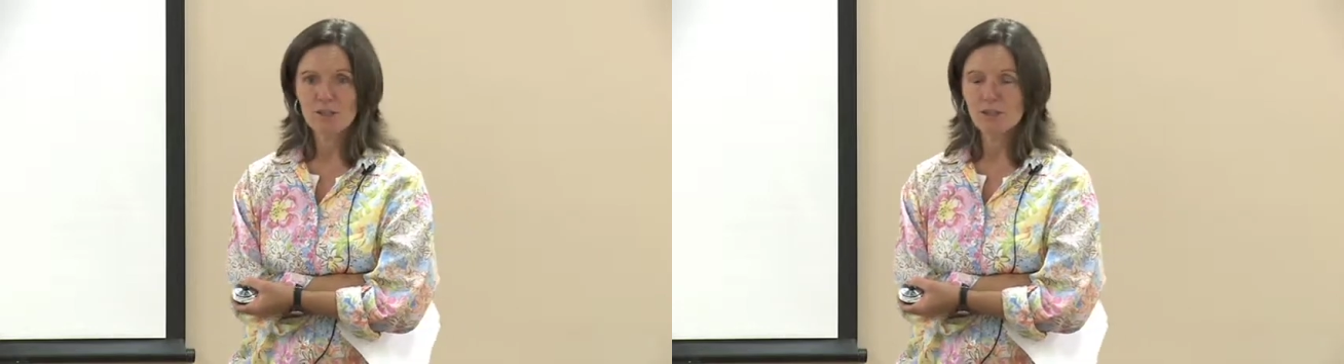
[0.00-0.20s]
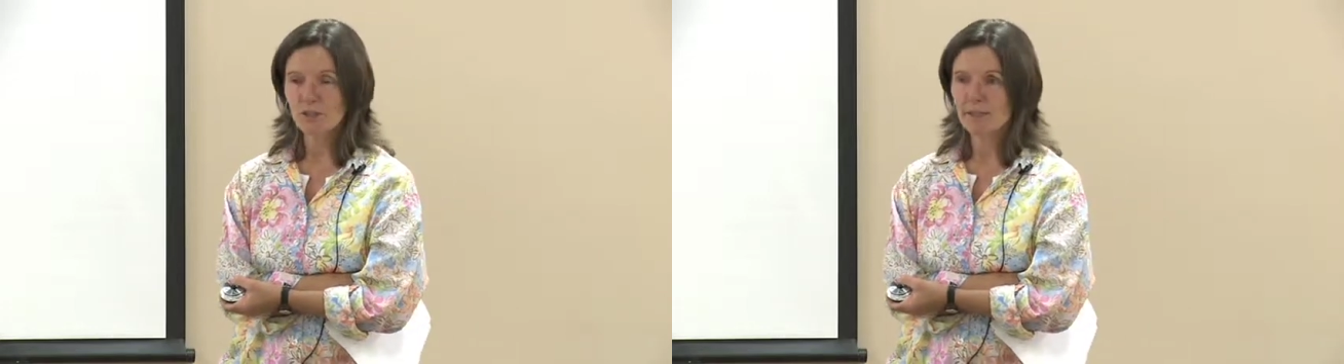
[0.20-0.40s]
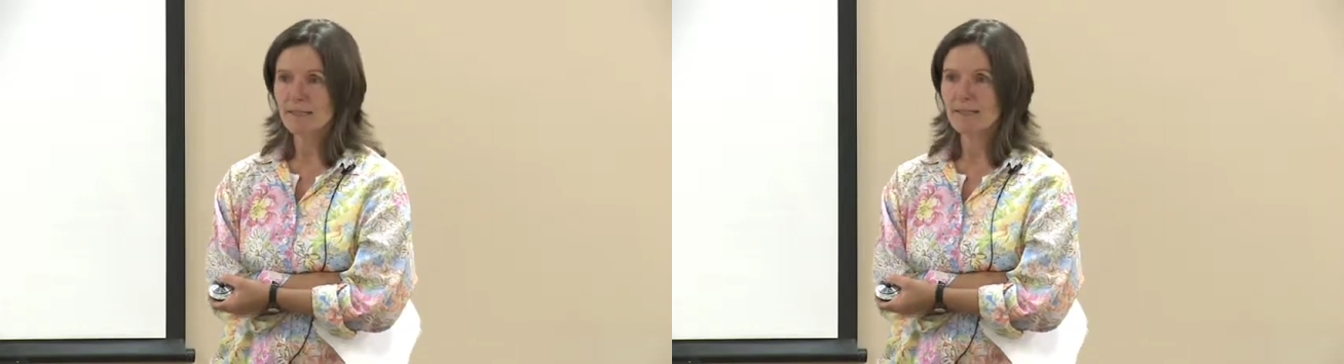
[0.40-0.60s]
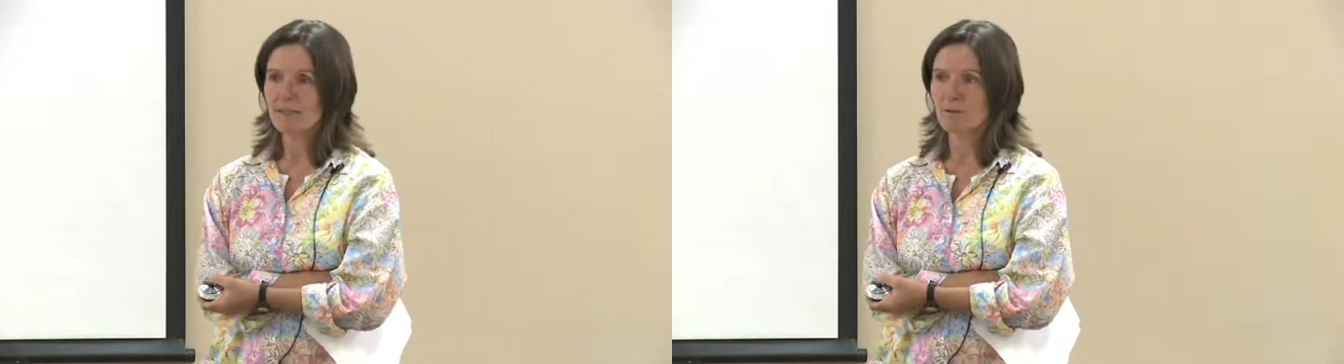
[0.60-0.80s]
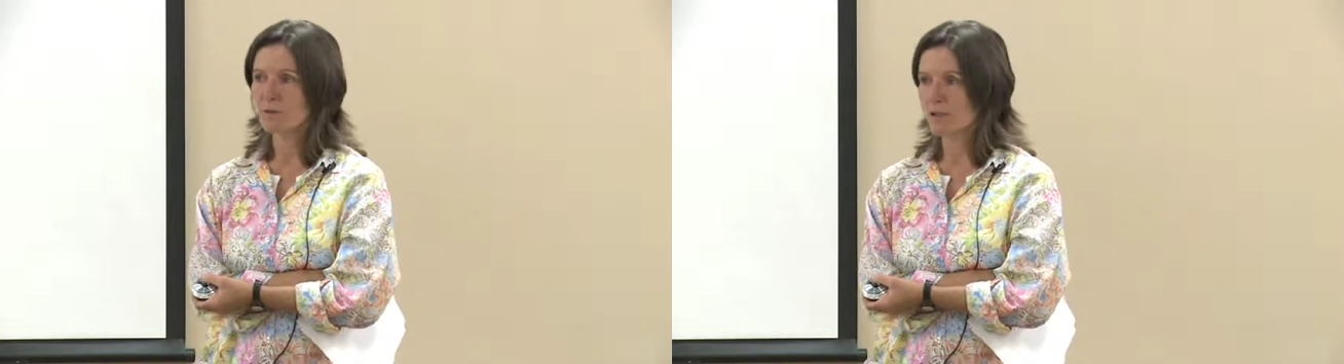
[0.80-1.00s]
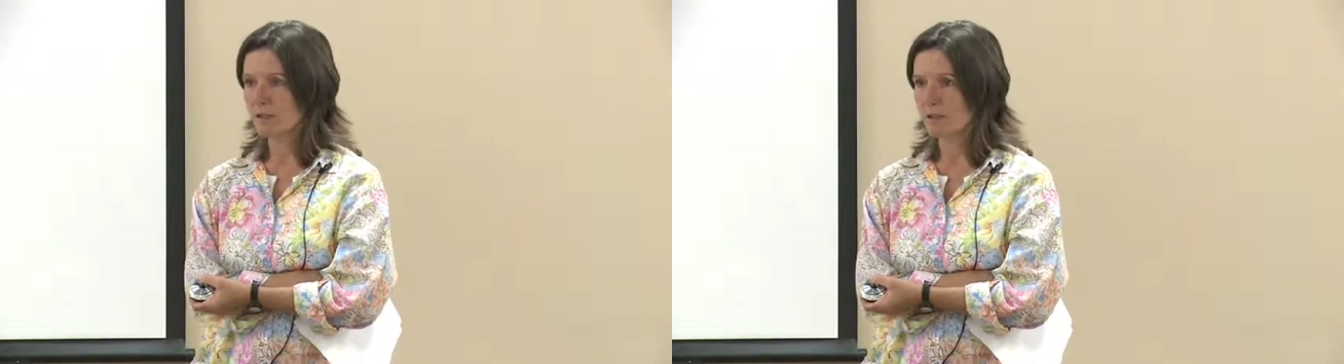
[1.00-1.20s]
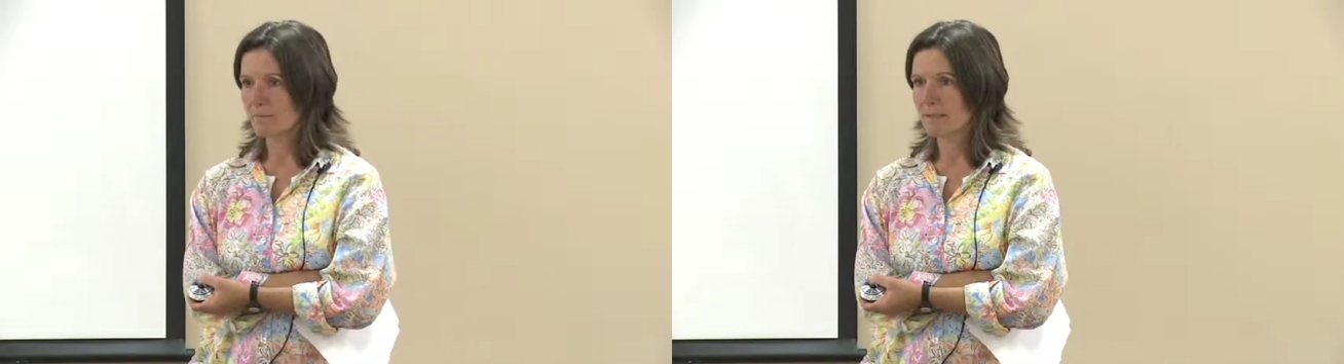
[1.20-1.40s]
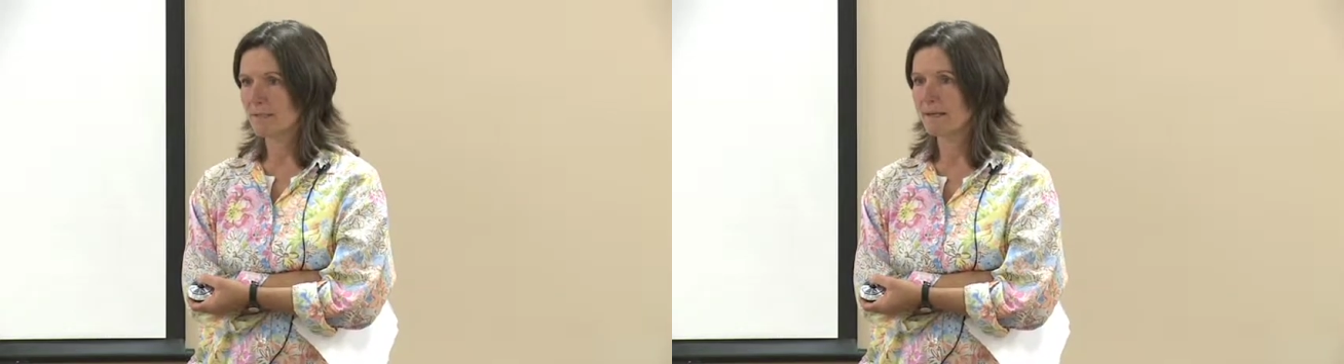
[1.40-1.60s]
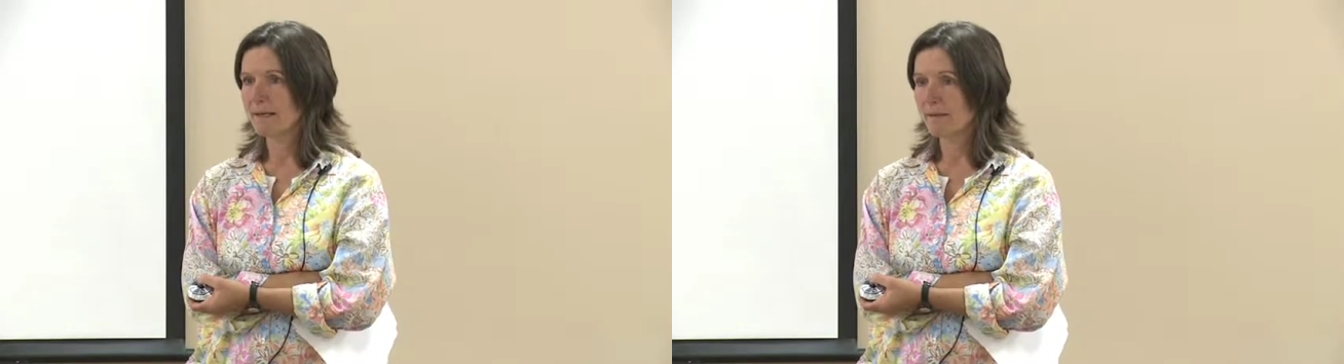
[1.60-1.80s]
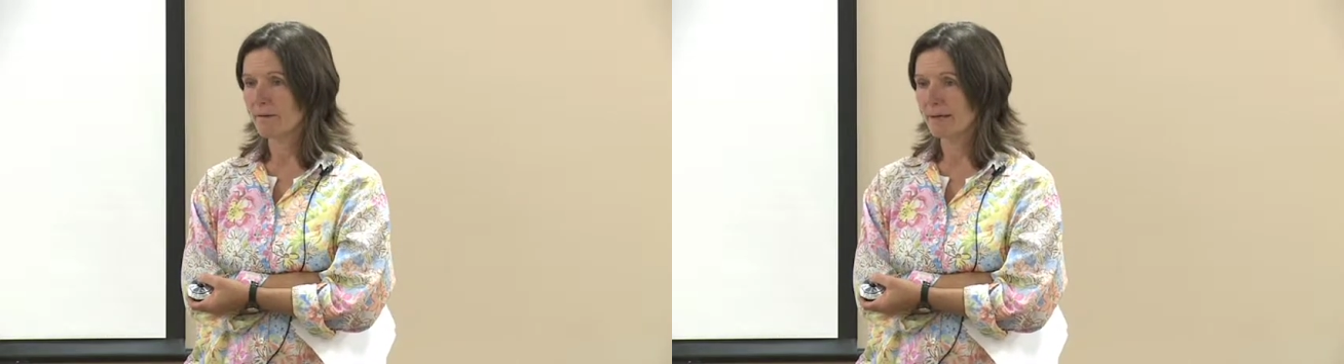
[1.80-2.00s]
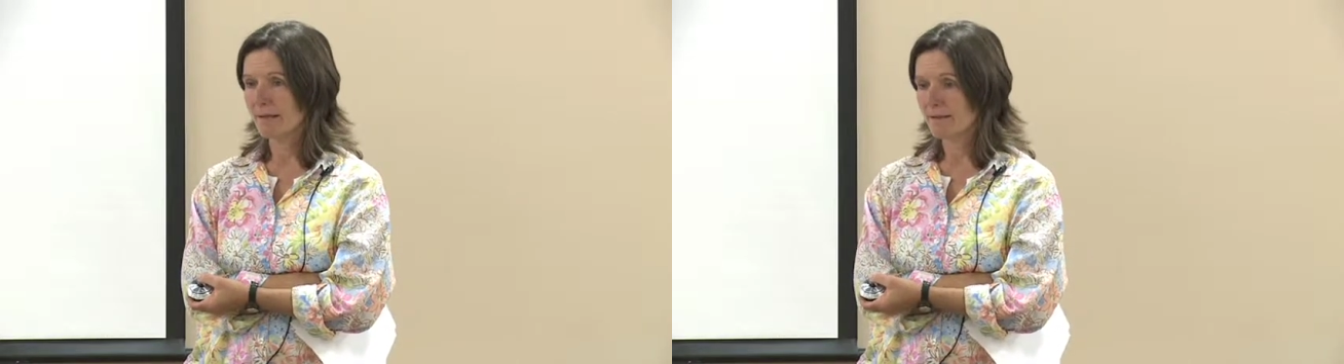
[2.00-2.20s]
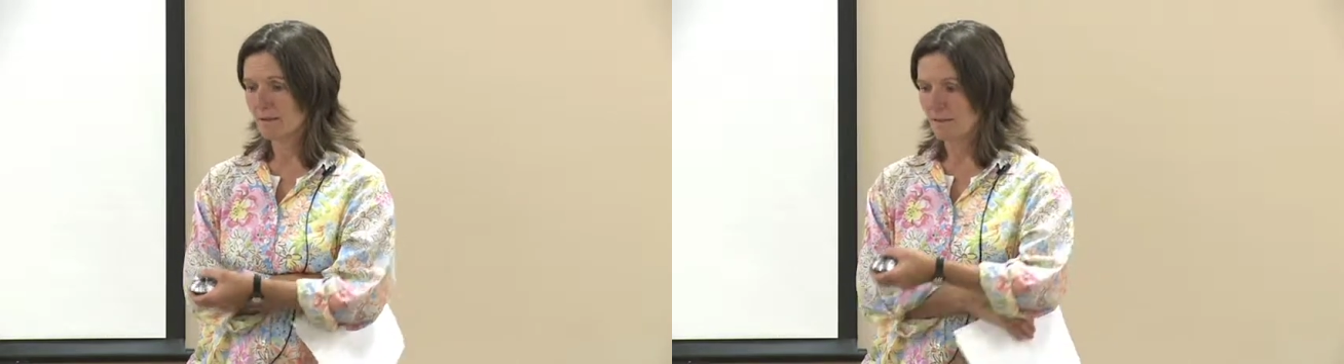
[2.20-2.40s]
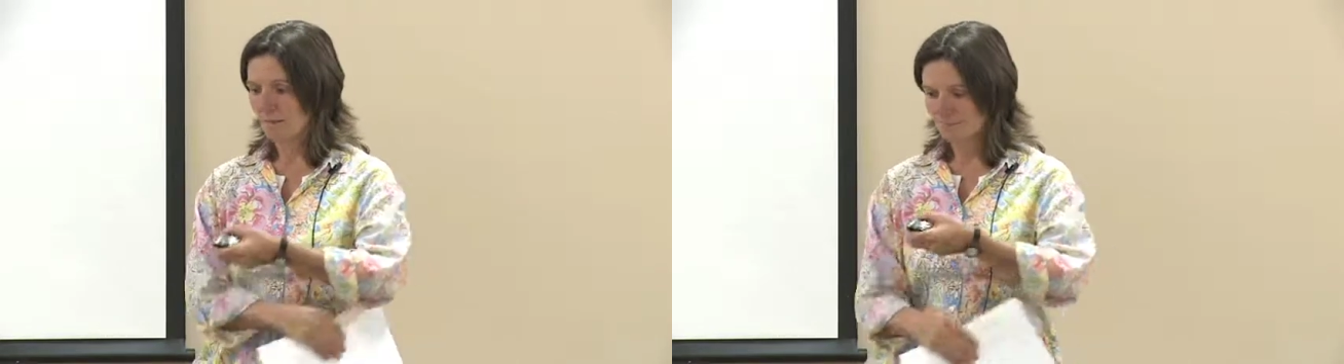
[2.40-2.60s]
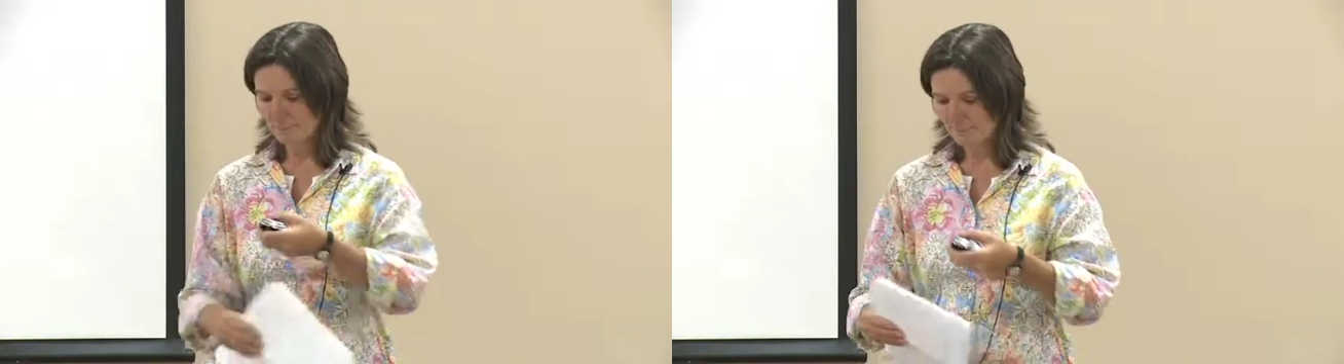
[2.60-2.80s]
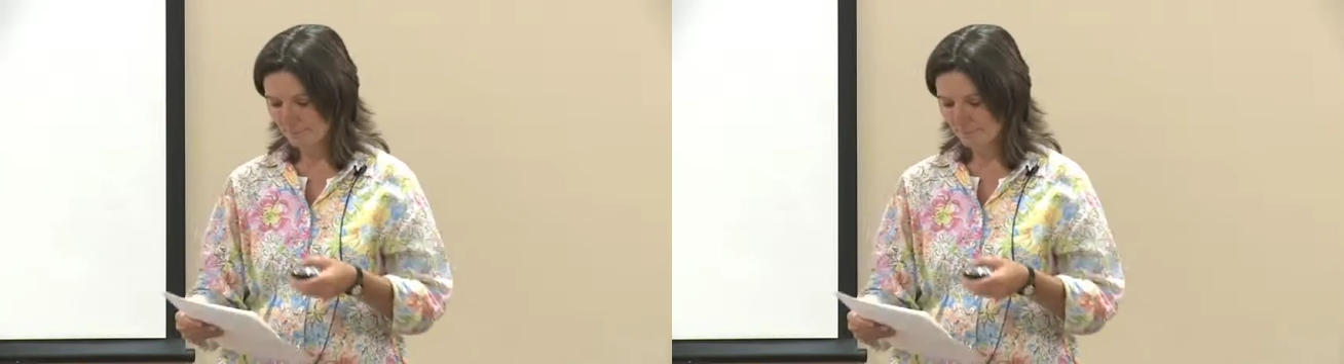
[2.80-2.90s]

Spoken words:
trees or shrubs to lay their eggs on.